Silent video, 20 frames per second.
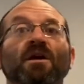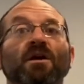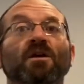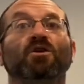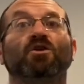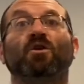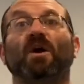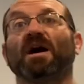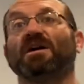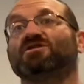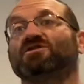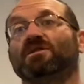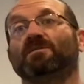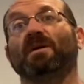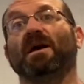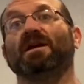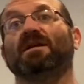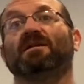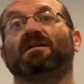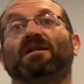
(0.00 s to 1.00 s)
You actually
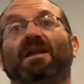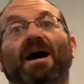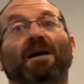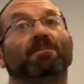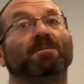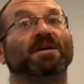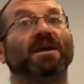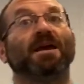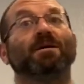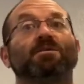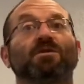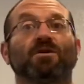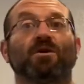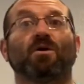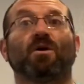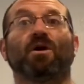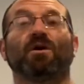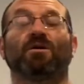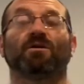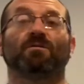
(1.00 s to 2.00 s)
might not be able to go
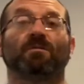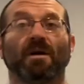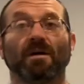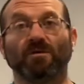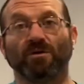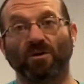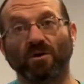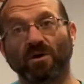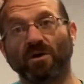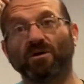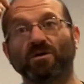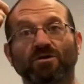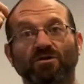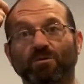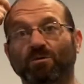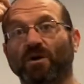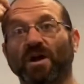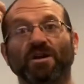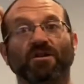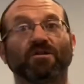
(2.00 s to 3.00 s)
harder. Maybe you
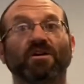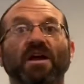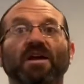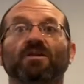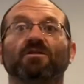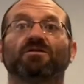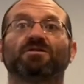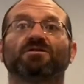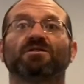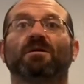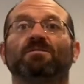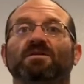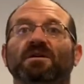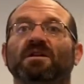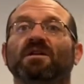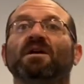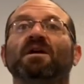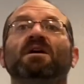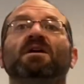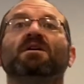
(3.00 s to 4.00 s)
sprain your ankle or something.
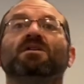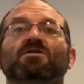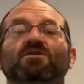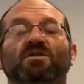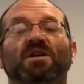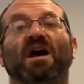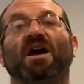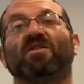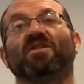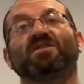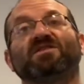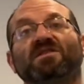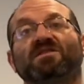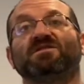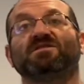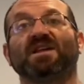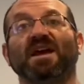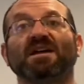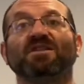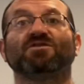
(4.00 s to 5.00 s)
So now this is
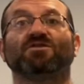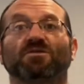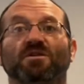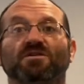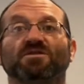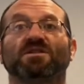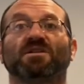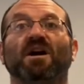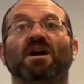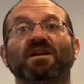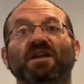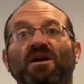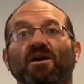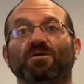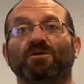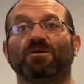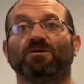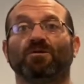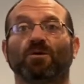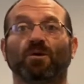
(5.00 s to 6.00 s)
dangerous and
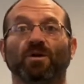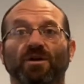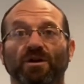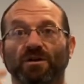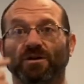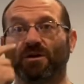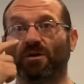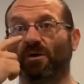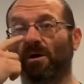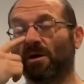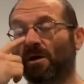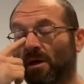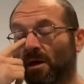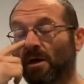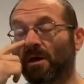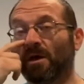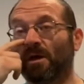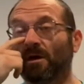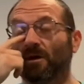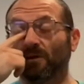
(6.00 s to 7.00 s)
unhealthy for you to do.
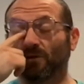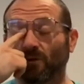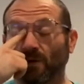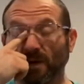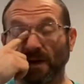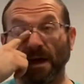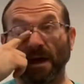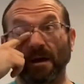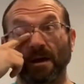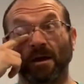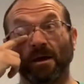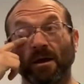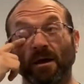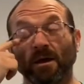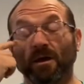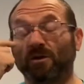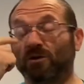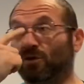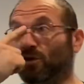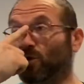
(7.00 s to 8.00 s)
So again,
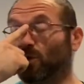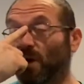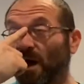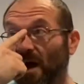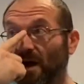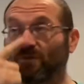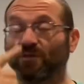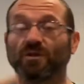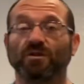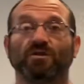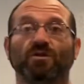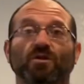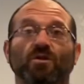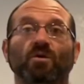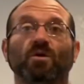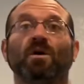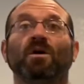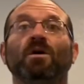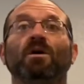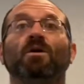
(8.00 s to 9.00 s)
you have to do
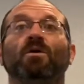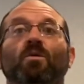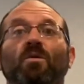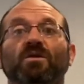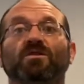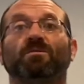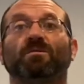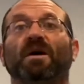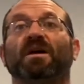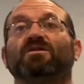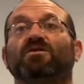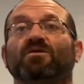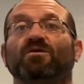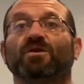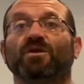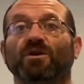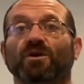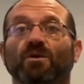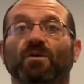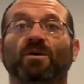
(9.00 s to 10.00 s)
what's best for
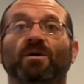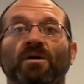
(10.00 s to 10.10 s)
you.